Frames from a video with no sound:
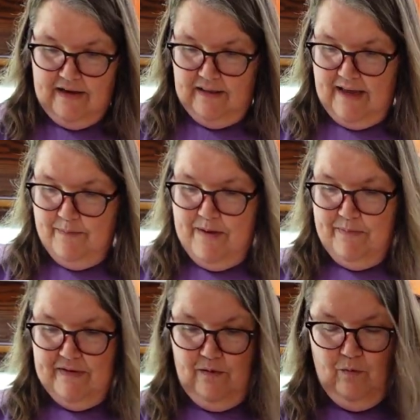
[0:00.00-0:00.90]
A lot of
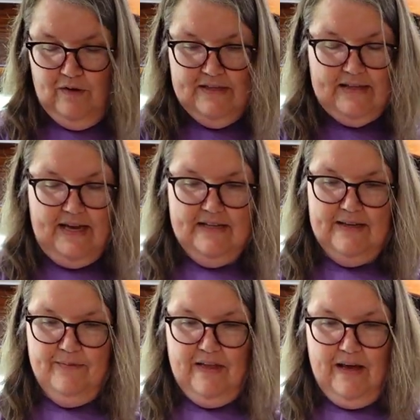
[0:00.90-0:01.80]
people will say
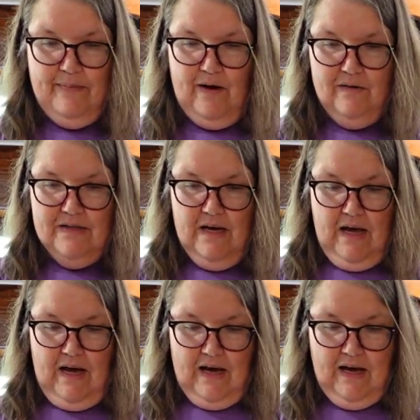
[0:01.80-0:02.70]
something about
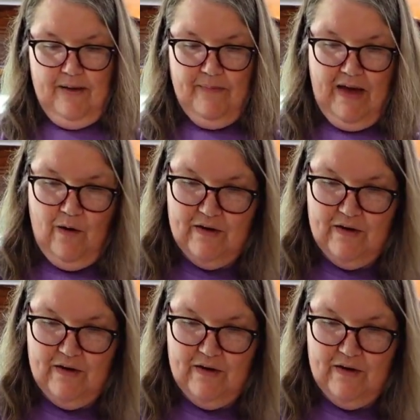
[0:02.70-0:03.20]
how